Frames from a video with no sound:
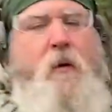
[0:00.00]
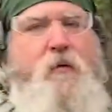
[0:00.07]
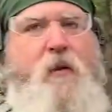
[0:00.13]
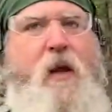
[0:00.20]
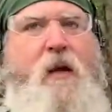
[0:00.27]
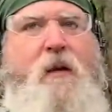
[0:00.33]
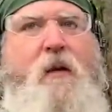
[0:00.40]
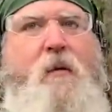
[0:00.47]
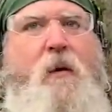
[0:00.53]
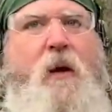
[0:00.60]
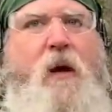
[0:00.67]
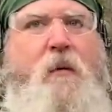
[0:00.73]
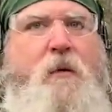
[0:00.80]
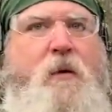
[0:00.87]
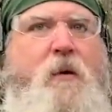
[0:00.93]
likely what
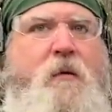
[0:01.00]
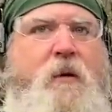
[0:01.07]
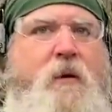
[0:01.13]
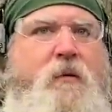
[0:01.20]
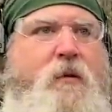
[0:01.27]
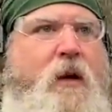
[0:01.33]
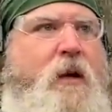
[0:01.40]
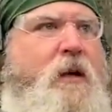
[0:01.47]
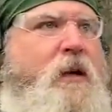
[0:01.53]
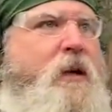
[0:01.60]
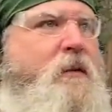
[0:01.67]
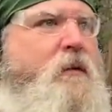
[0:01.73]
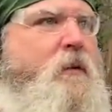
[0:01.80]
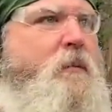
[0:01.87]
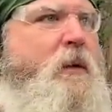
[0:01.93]
I would do with the
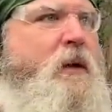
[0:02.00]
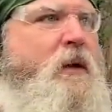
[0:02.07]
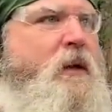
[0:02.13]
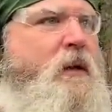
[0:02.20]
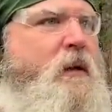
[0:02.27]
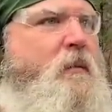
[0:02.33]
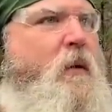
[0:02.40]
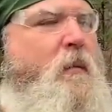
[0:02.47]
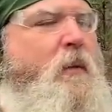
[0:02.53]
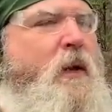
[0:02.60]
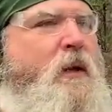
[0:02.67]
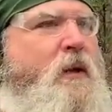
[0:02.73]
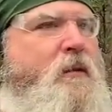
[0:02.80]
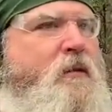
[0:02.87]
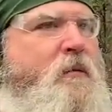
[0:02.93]
shotgun would be maybe I
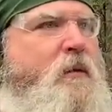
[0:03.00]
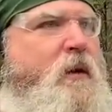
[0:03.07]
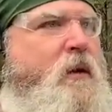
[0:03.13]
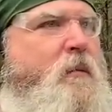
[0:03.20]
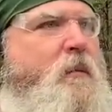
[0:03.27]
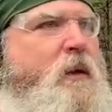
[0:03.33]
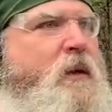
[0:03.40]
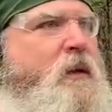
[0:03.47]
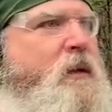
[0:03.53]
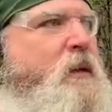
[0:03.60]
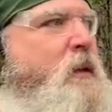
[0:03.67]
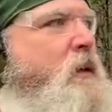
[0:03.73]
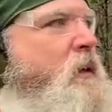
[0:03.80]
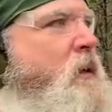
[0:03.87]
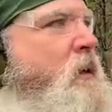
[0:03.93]
need some deer meat.
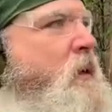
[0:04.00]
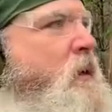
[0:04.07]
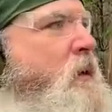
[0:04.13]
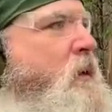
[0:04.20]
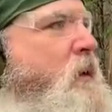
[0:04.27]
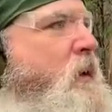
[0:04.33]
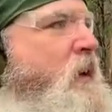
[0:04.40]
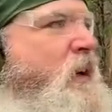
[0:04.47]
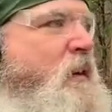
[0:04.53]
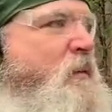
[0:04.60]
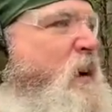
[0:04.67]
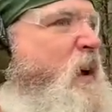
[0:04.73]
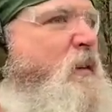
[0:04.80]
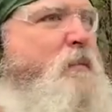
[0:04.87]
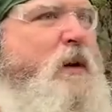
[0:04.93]
Yeah. And I'm
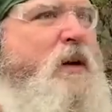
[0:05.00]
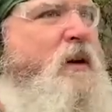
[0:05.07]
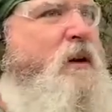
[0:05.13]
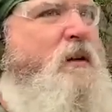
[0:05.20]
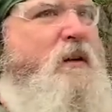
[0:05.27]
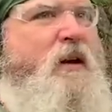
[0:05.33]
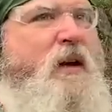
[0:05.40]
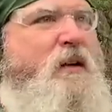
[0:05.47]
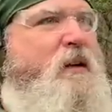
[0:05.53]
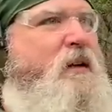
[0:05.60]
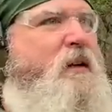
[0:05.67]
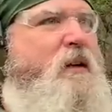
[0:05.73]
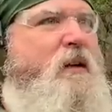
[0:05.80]
not a big hunter. I hadn't hunted in a